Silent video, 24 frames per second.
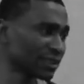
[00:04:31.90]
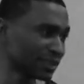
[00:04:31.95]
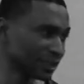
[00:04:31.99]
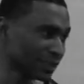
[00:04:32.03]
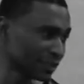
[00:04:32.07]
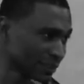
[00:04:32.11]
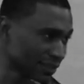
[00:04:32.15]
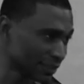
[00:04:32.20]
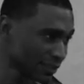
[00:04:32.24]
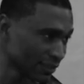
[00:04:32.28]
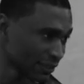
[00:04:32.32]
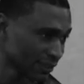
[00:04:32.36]

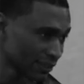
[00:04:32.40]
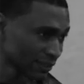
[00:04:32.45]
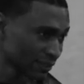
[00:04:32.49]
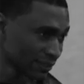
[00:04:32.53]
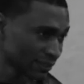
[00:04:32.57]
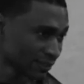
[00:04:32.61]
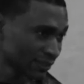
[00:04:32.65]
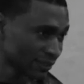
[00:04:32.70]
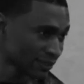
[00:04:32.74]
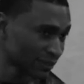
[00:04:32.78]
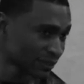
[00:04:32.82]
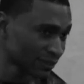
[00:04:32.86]
destiny.
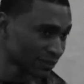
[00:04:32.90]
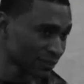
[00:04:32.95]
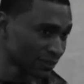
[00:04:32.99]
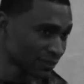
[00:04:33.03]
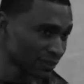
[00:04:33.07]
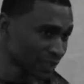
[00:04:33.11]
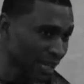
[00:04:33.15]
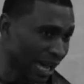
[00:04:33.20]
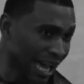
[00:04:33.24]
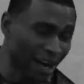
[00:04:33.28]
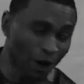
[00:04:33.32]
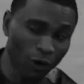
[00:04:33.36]

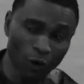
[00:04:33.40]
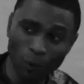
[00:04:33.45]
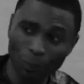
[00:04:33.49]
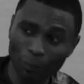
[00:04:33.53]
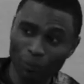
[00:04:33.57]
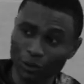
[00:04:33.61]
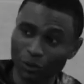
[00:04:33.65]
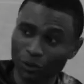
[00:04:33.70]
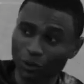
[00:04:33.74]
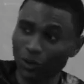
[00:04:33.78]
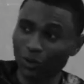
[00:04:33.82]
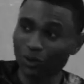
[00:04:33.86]
I
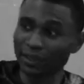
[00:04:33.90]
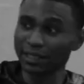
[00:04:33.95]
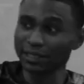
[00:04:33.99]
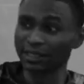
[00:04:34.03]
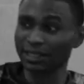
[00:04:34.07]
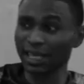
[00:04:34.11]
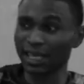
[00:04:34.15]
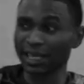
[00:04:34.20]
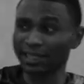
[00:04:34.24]
hope you know on